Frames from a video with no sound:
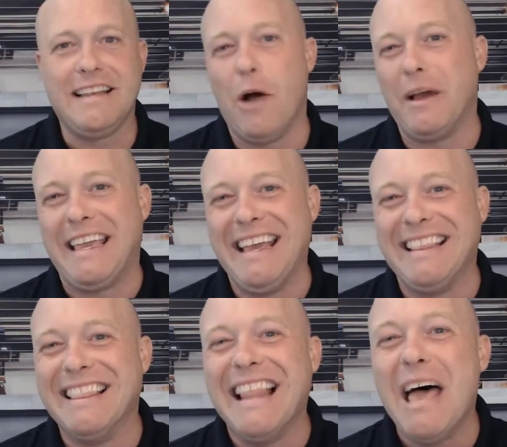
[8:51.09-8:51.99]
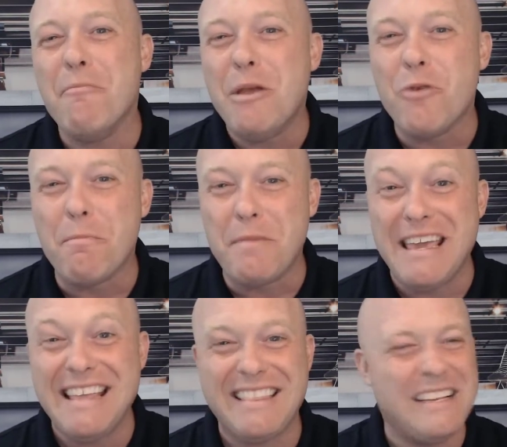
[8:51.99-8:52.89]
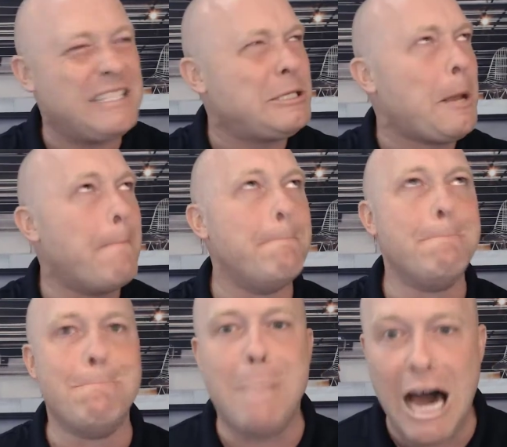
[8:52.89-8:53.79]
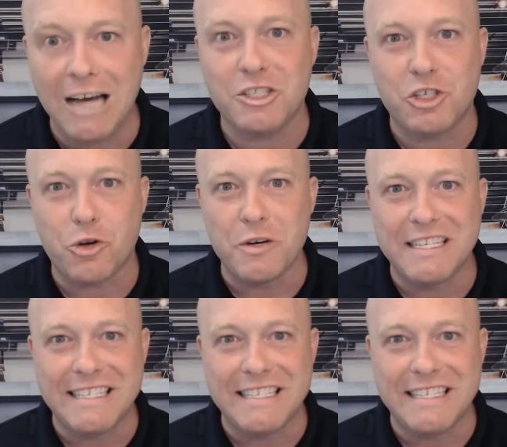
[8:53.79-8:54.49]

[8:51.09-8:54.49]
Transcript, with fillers: Now again, let me repeat this monstrous